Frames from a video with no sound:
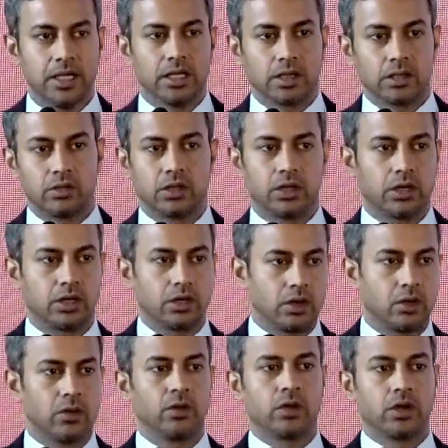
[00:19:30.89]
So your
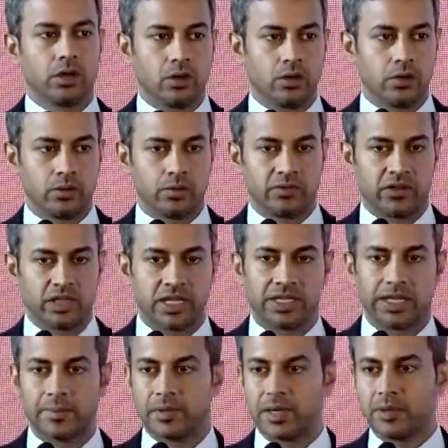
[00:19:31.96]
overall working
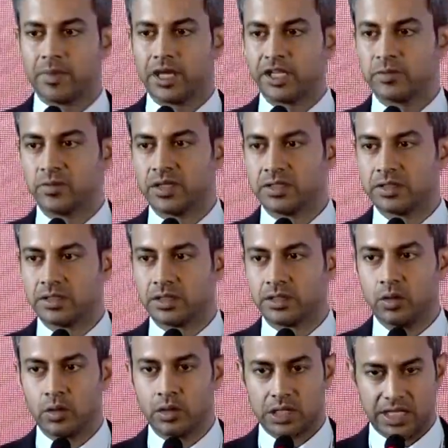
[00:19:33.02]
capital management
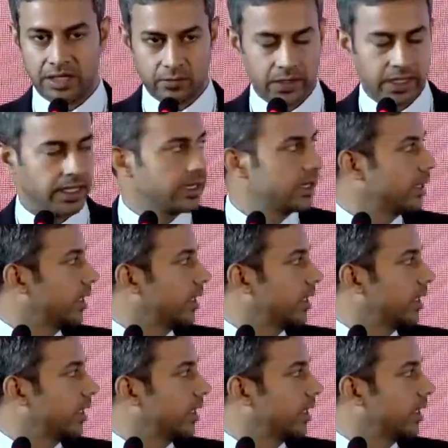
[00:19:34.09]
goes haywire.